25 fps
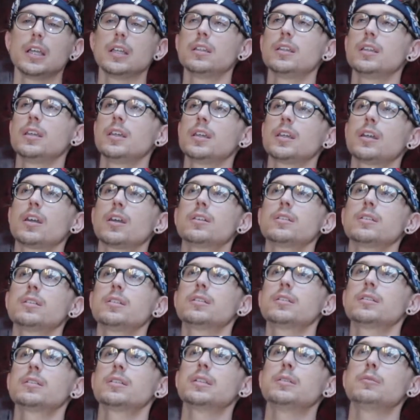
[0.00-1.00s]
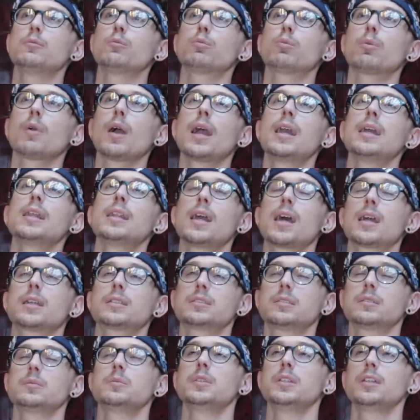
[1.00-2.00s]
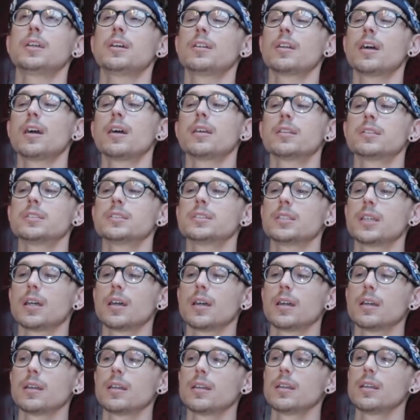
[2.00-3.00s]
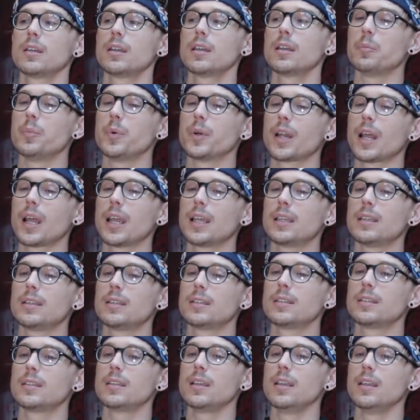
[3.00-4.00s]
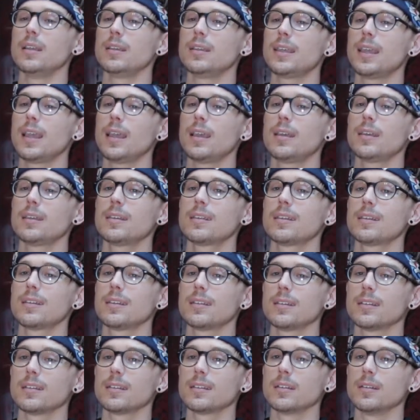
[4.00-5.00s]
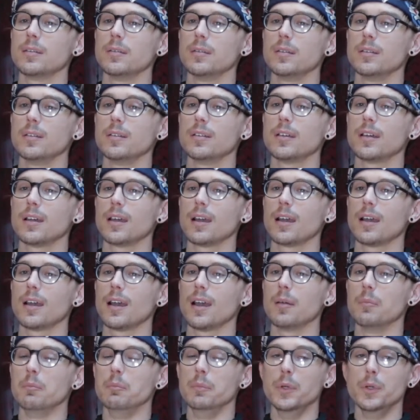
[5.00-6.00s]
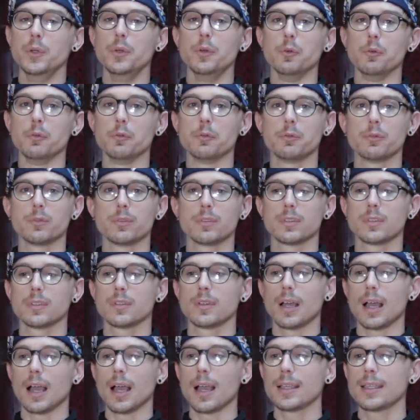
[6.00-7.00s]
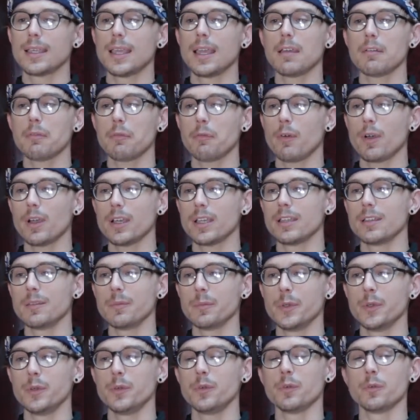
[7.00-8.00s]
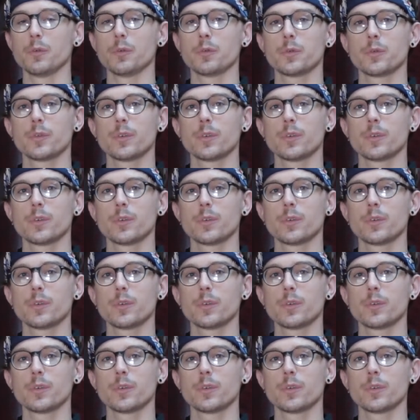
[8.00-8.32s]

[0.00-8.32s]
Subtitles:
and Nick are literally right next to me on either side, but I can't move. I can't fucking move.